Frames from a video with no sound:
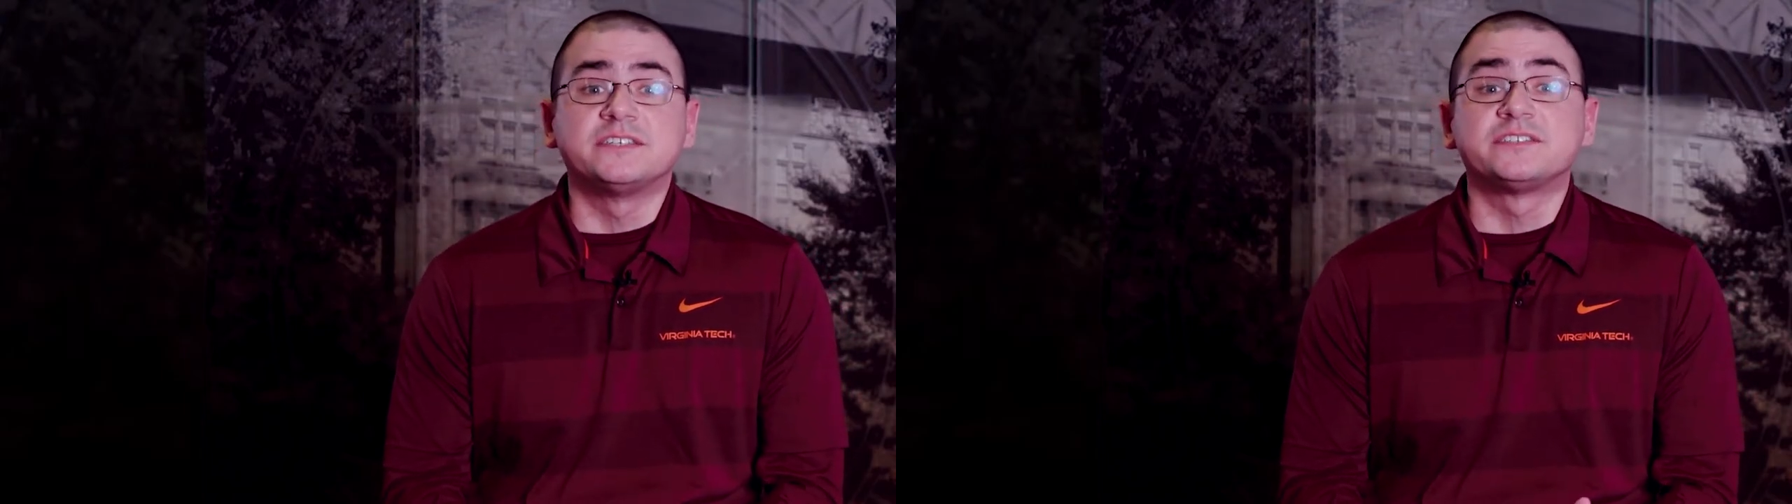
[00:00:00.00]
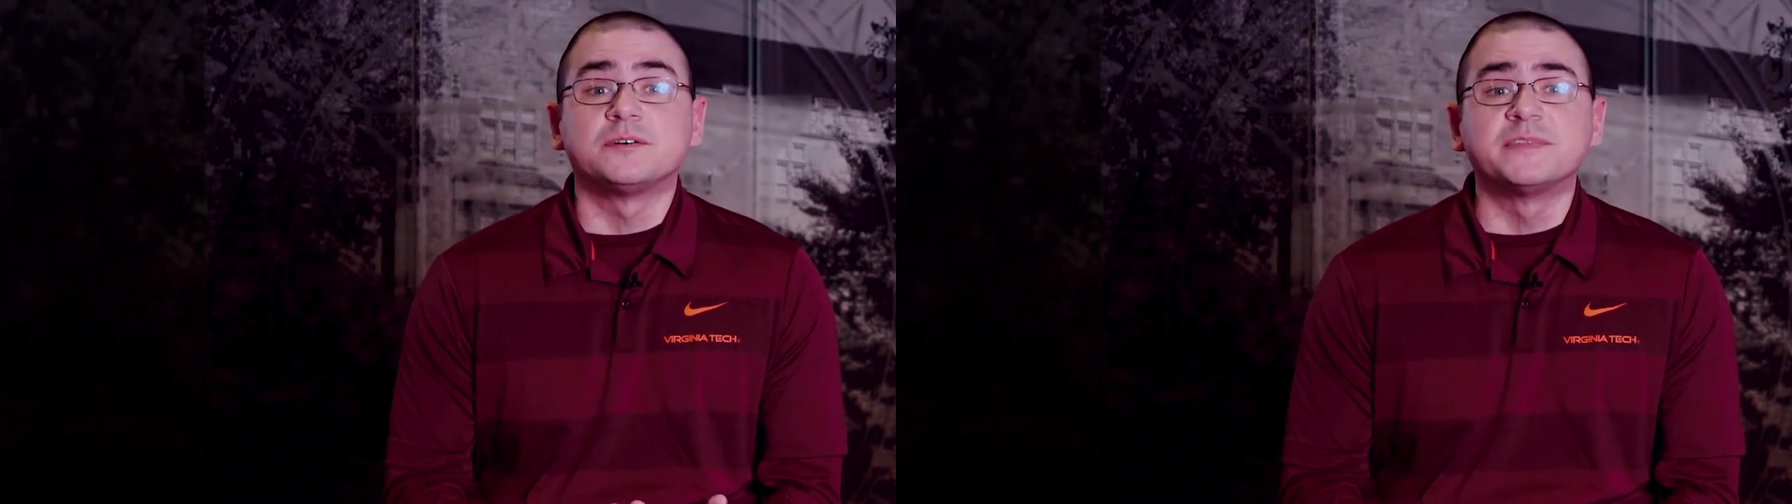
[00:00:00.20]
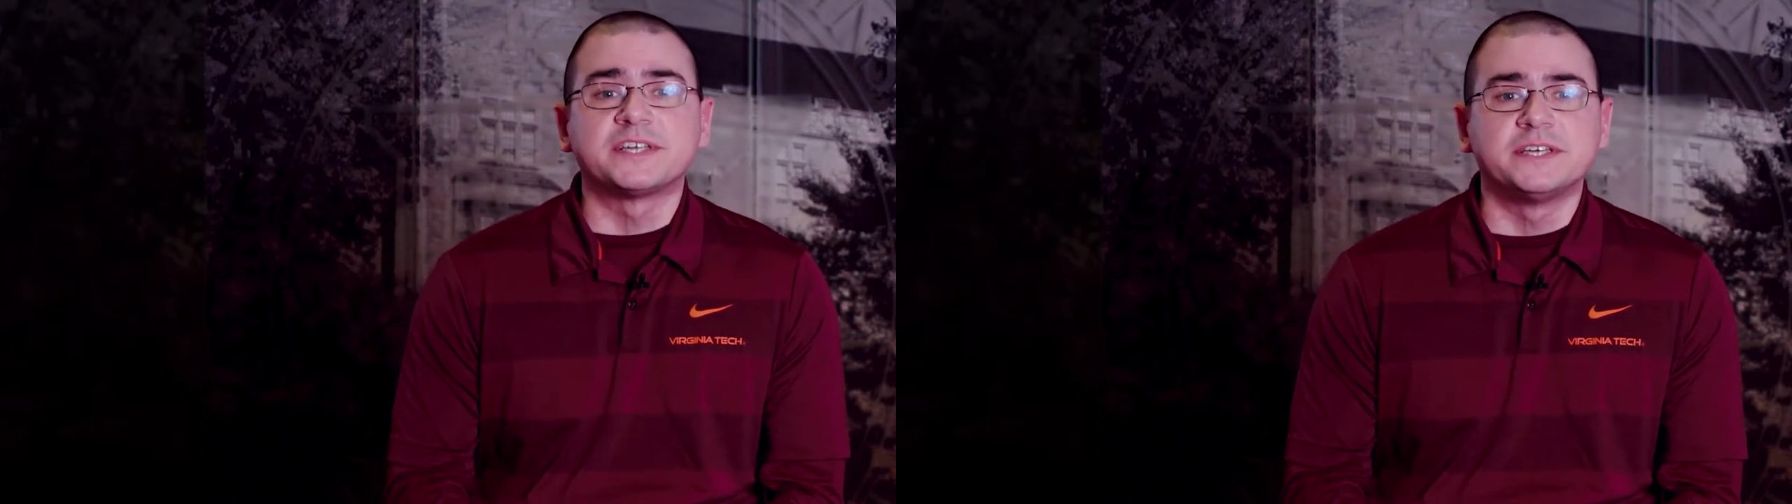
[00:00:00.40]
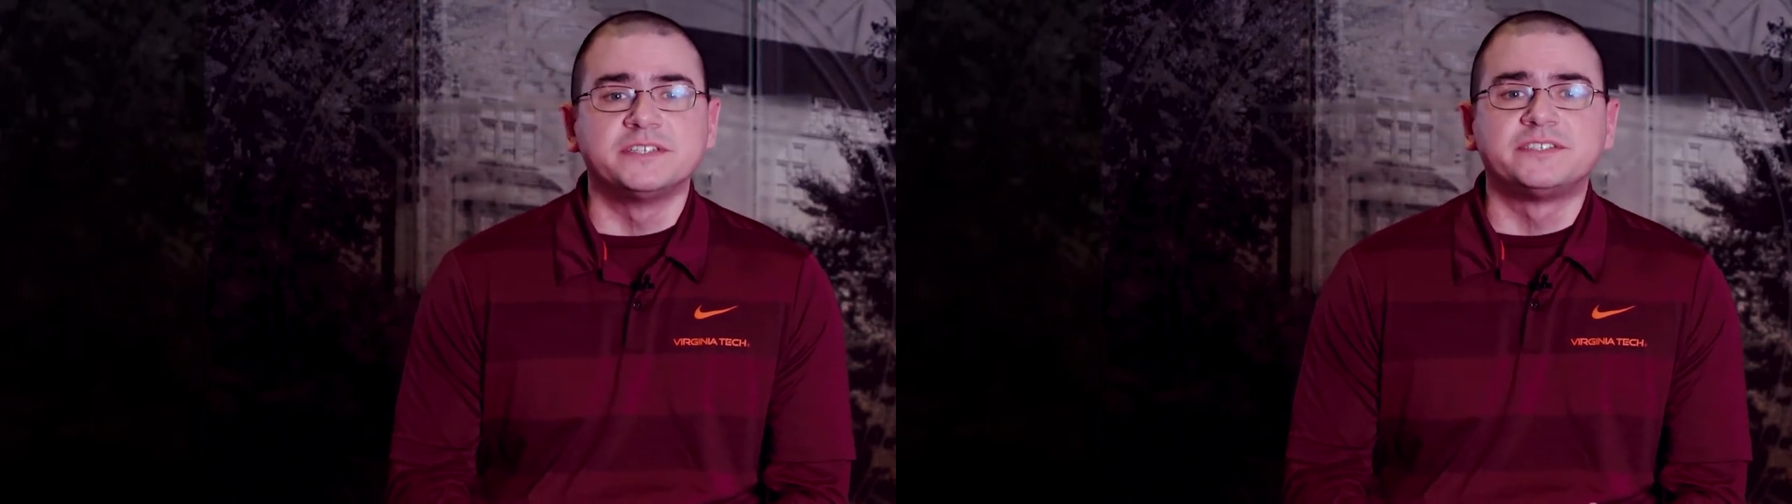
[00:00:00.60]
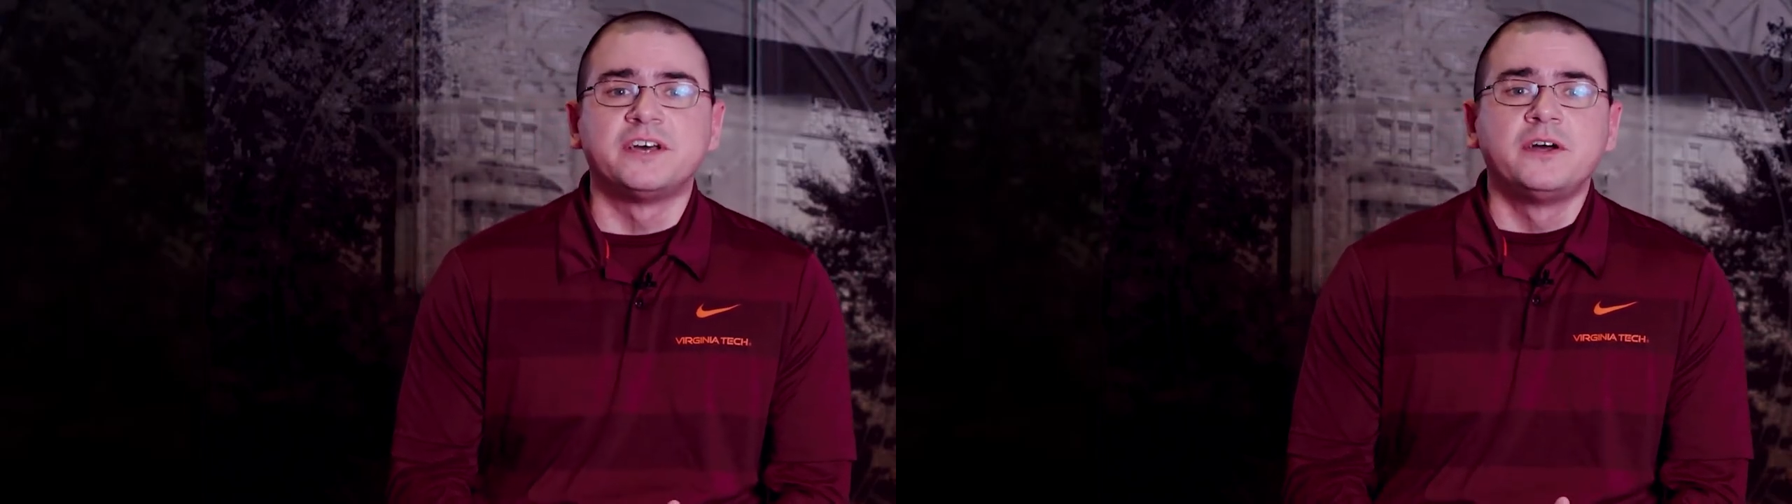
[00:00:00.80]
Some of the
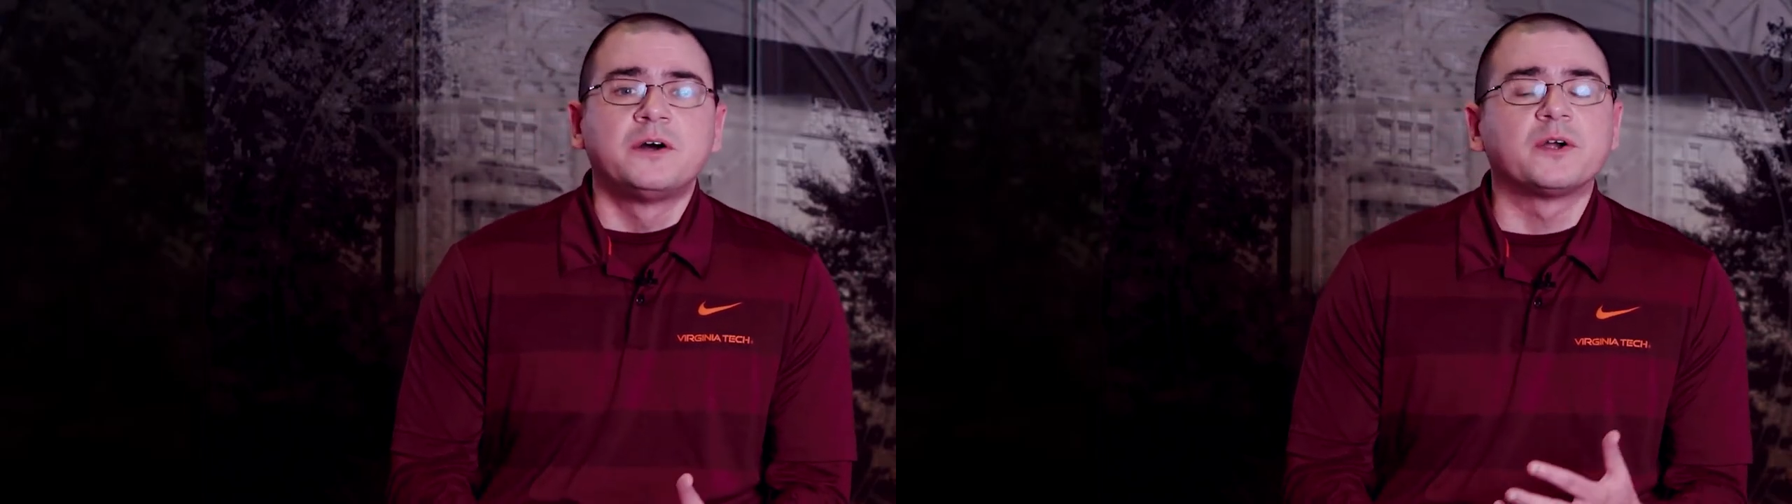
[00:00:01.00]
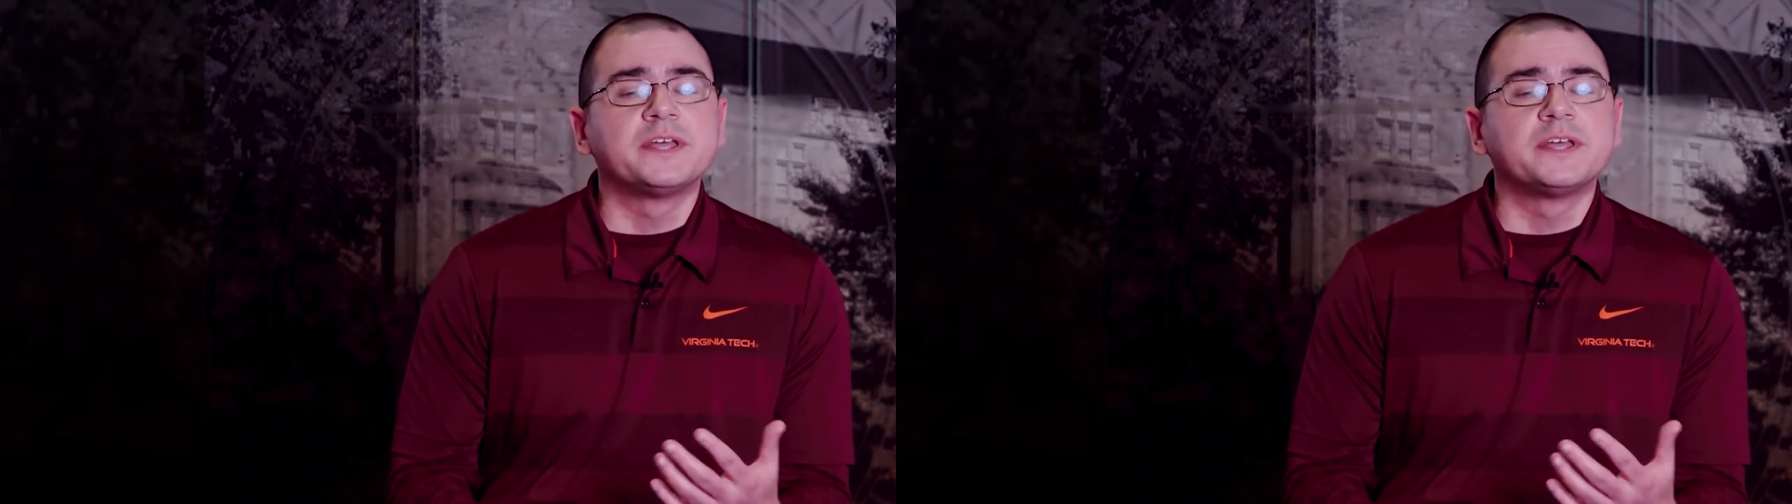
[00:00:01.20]
kids are